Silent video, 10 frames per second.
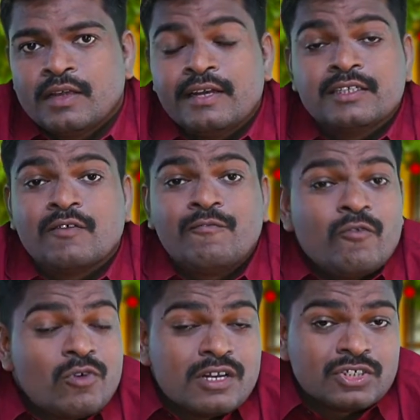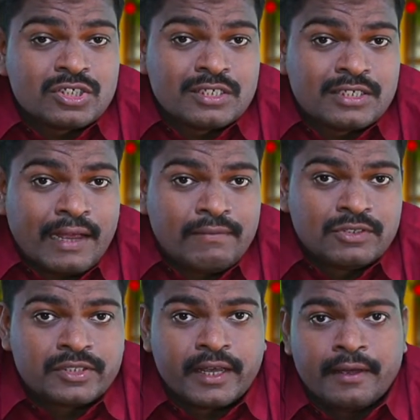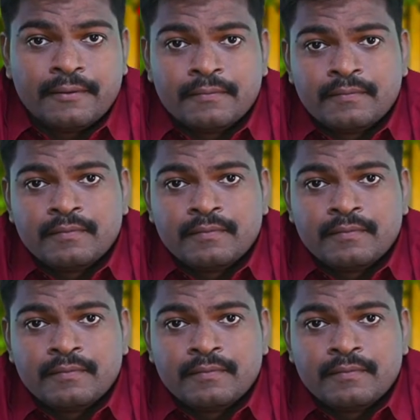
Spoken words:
It is a foolishness, I will say.